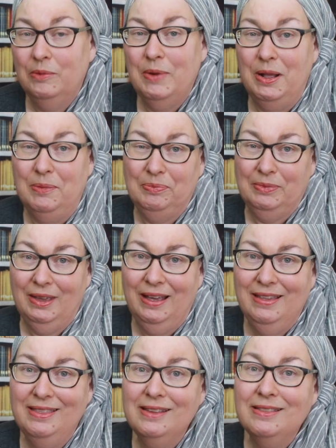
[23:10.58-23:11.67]
Well,
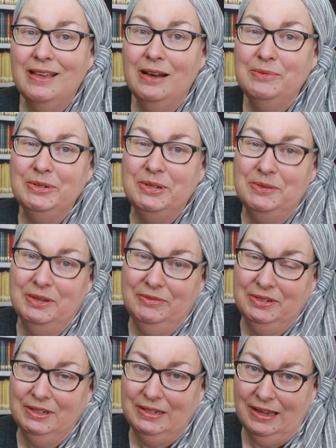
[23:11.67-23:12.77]
I think that will do it
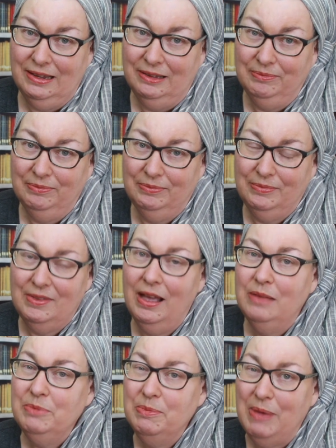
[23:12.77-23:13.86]
for today.
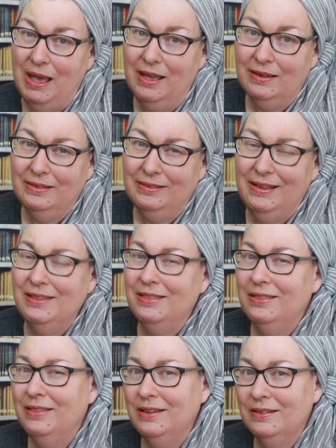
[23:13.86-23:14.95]
I'll be back, I
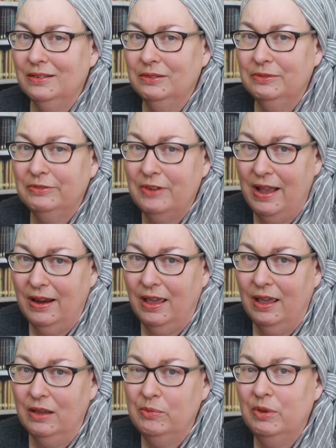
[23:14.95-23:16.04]
think on
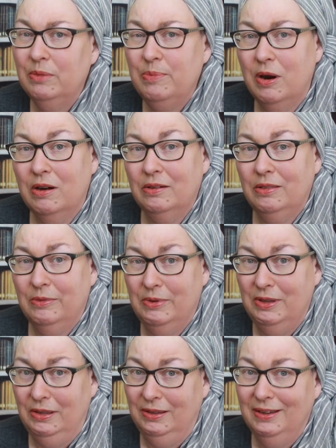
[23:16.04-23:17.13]
Friday, with part
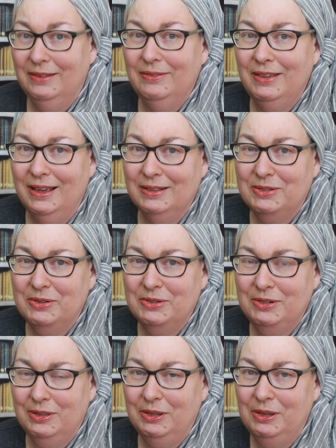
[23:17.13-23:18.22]
3 of the answers
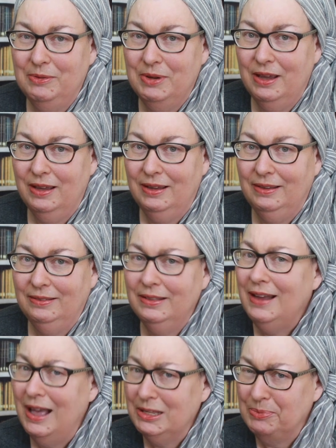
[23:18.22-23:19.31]
to the Q&A. The
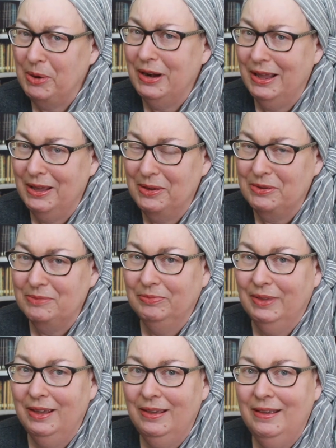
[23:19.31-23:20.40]
last part, I hope.
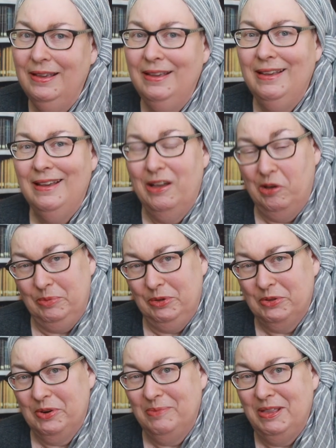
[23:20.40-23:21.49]
I hope you'll
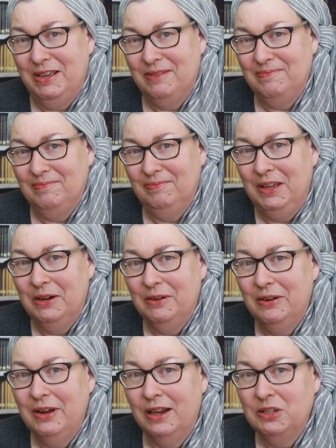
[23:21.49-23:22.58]
join me then, here
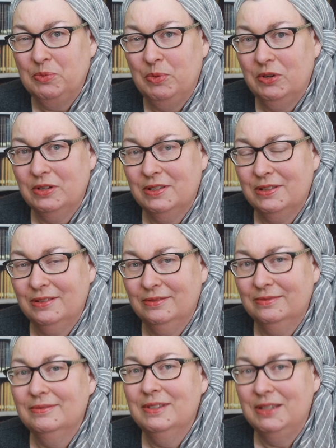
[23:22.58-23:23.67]
on Hannah's Books.
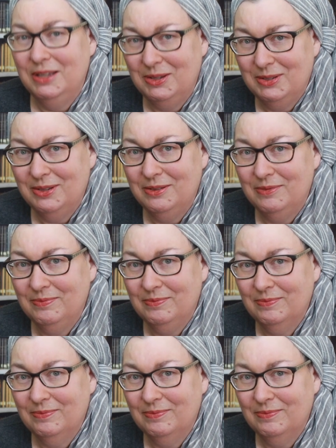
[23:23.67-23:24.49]
See you soon.